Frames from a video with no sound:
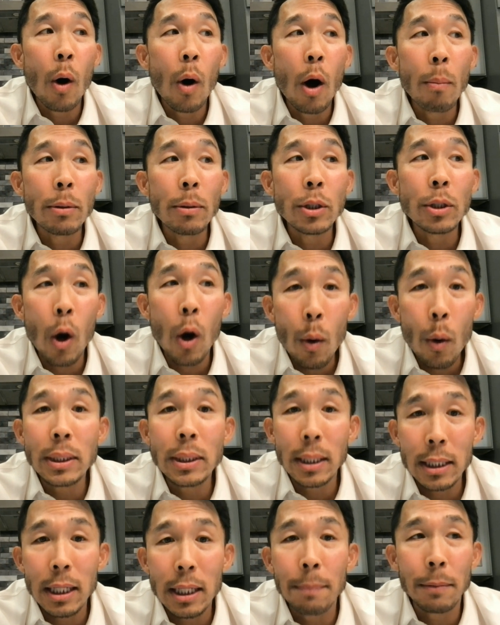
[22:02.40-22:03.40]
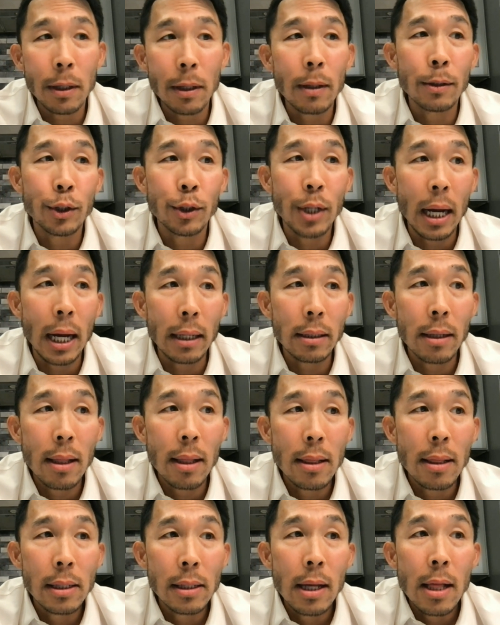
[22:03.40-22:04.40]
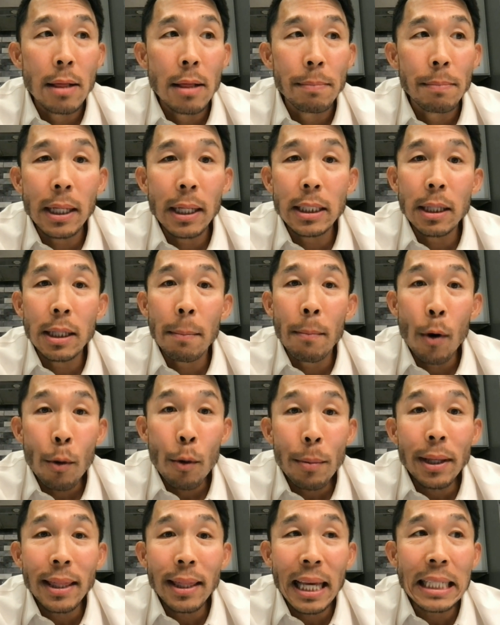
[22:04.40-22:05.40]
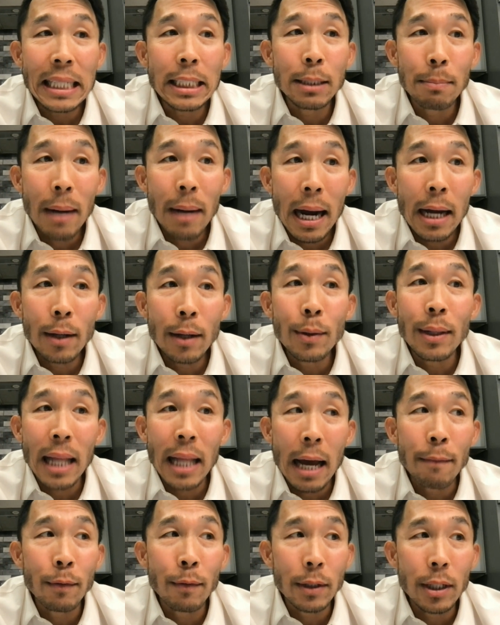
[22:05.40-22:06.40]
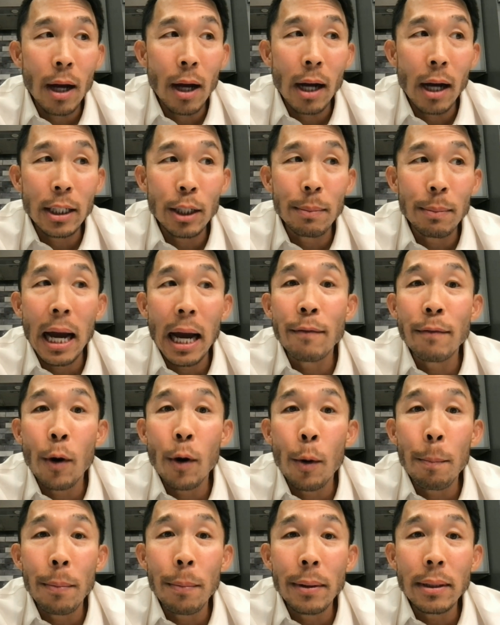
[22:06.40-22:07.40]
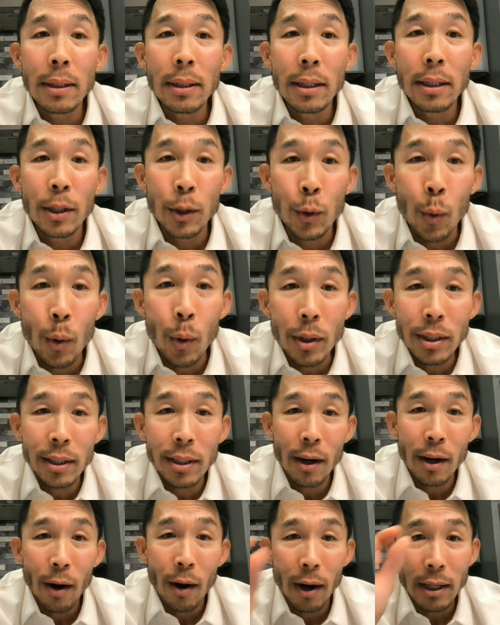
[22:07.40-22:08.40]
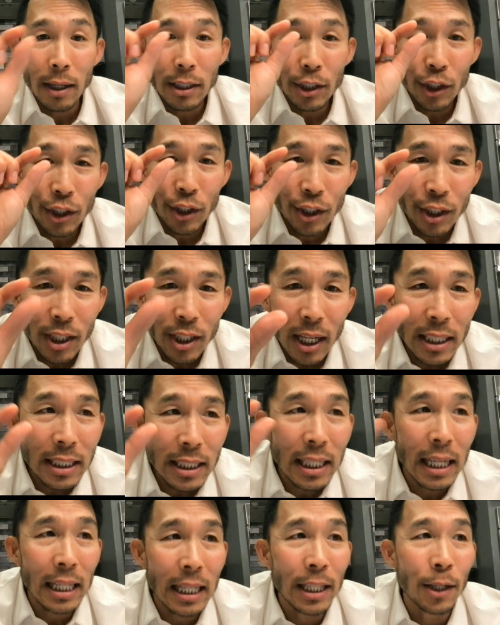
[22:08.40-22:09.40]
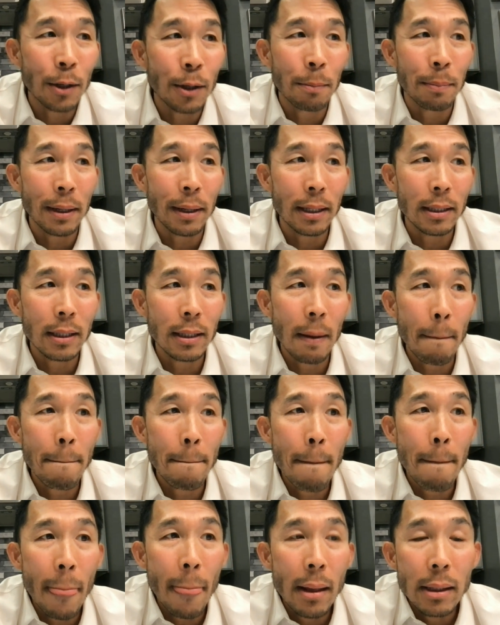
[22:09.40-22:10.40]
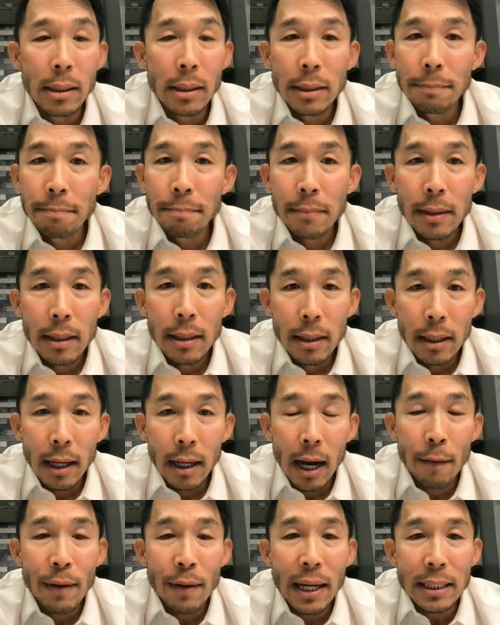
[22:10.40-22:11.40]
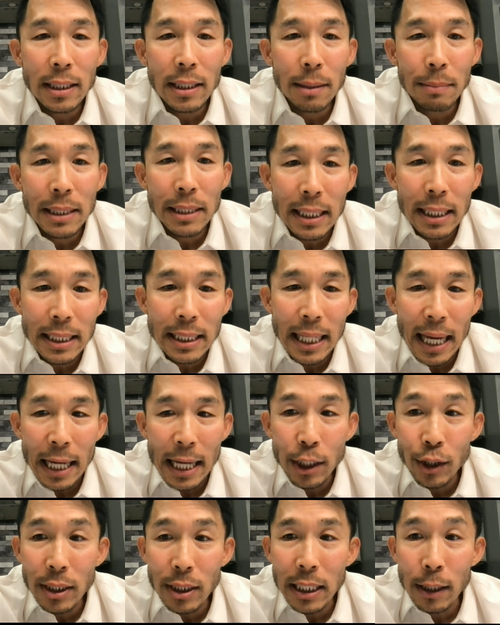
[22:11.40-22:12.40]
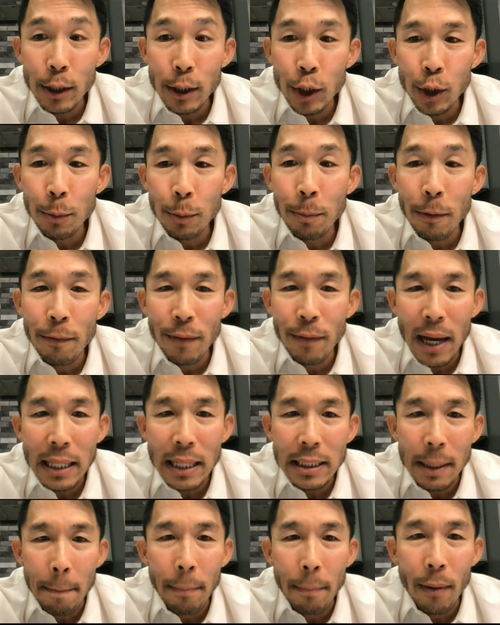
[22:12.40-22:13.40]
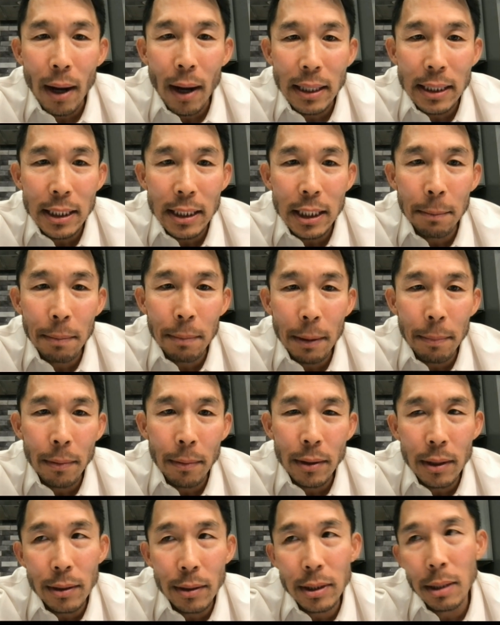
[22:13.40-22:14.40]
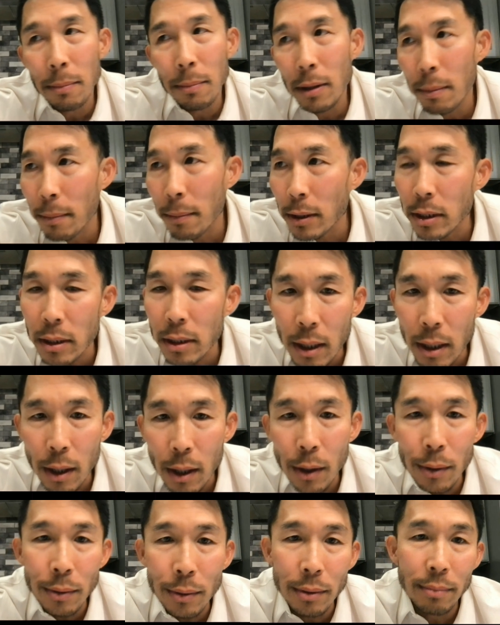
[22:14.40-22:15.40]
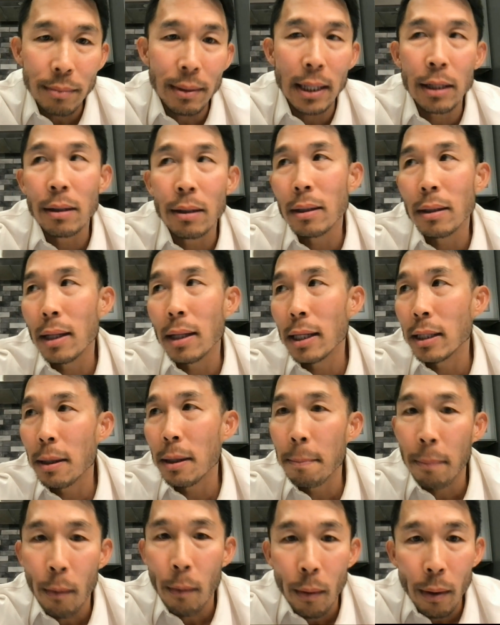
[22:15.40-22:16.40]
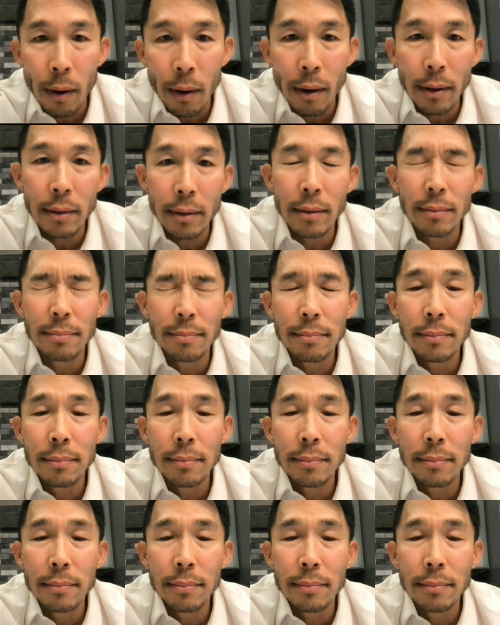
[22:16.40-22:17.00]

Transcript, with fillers: almost always accept the glow track. Because the moment they smile, laugh, or talk to me, I've opened the door to their heart just a little bit. I've had some TSA agents that are super fast at processing people. You know, some of them are slow, they look like they're bored,